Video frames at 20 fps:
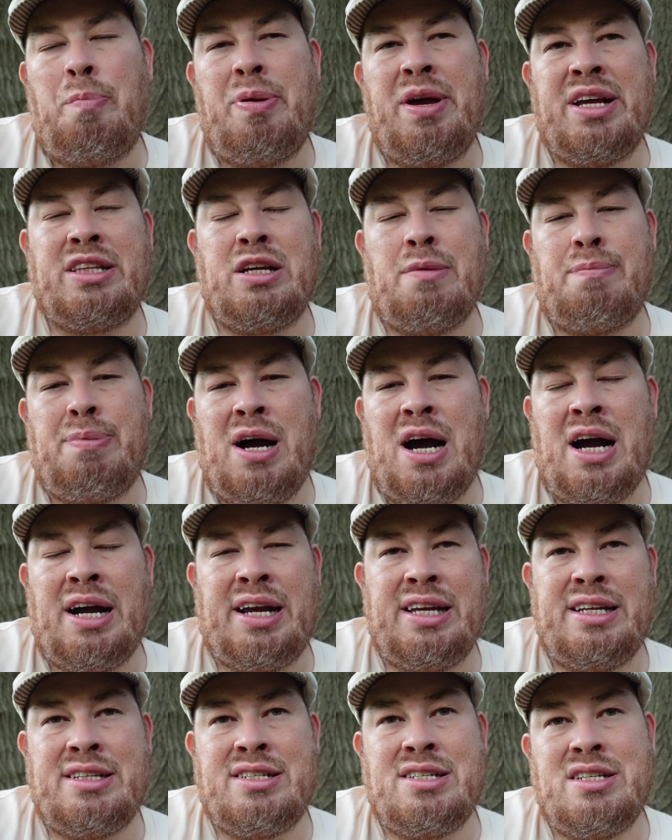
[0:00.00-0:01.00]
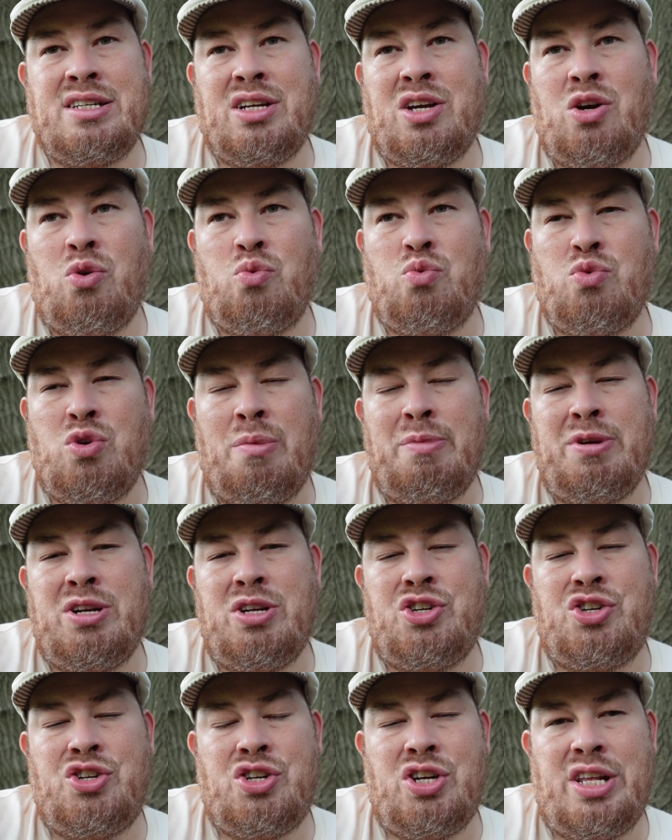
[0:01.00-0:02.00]
pick their pockets and go
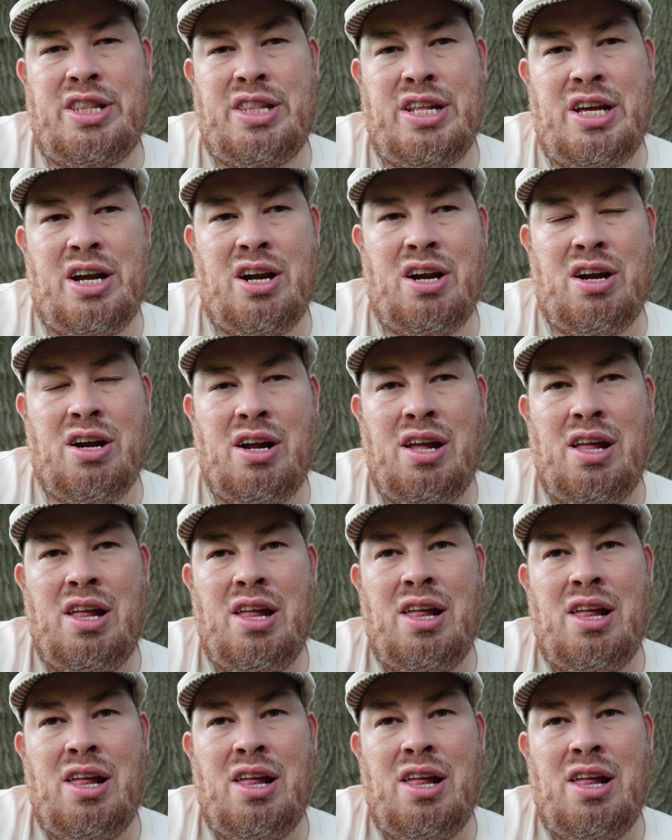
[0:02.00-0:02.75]
rummage in there.